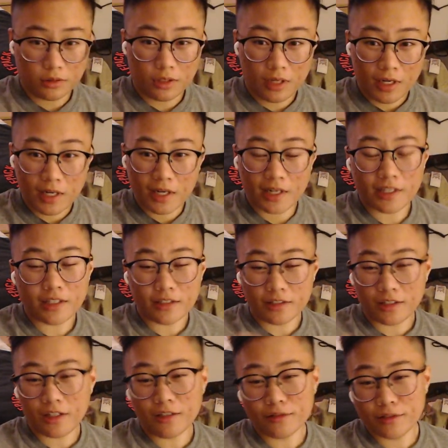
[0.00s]
I
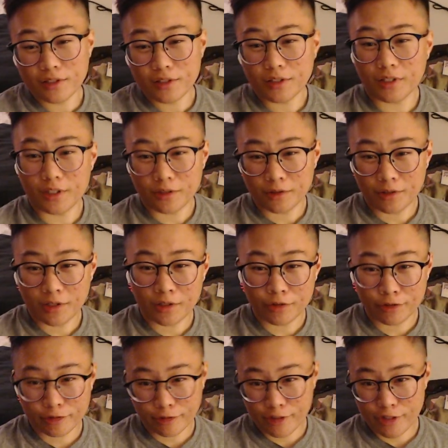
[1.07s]

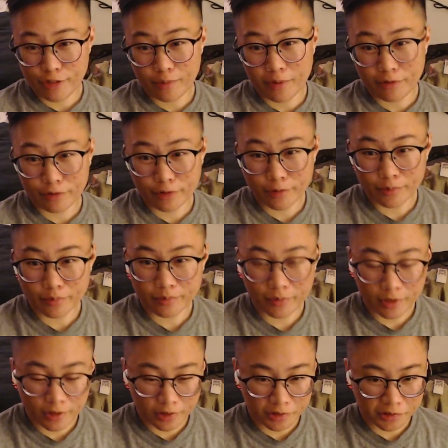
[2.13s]
rearranged my room.
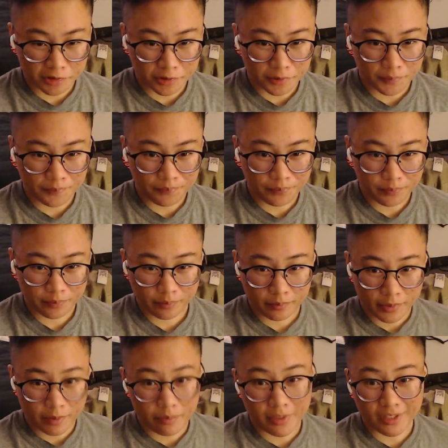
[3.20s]
My
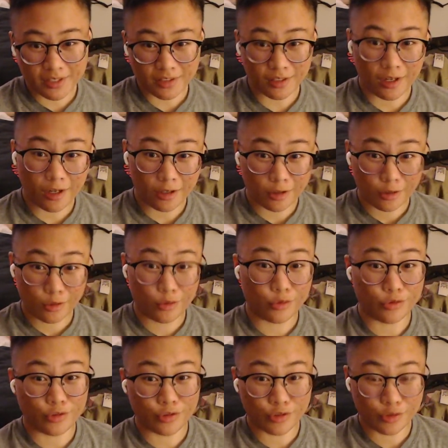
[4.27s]
bed is a lot
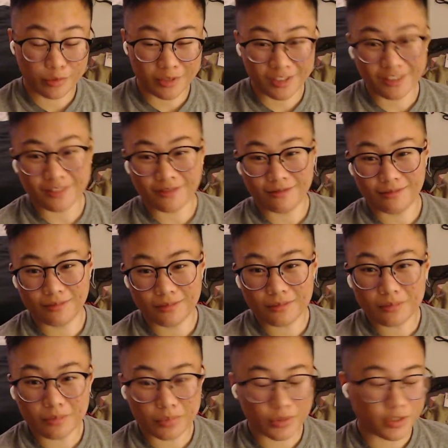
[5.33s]
closer to me,
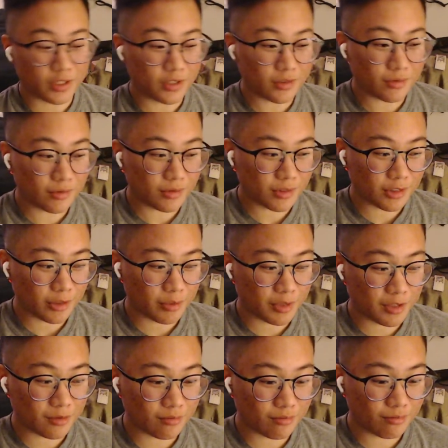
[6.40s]
but I
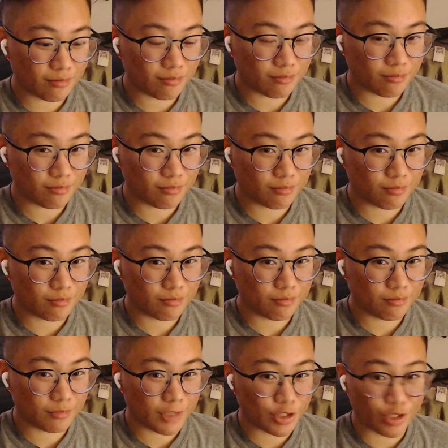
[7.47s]
mean,
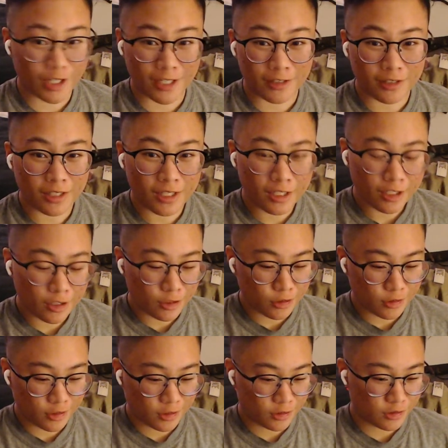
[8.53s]
it's okay
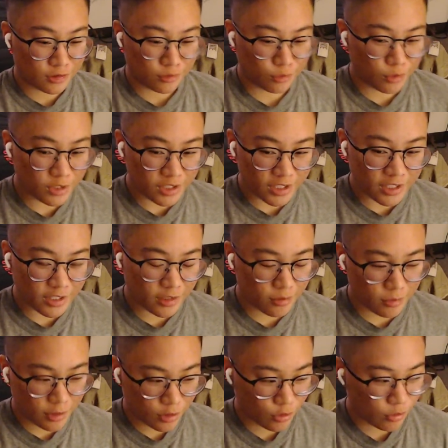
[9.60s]
because once I get my
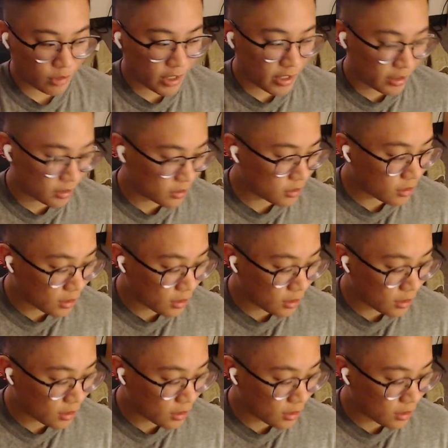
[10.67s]
new desk,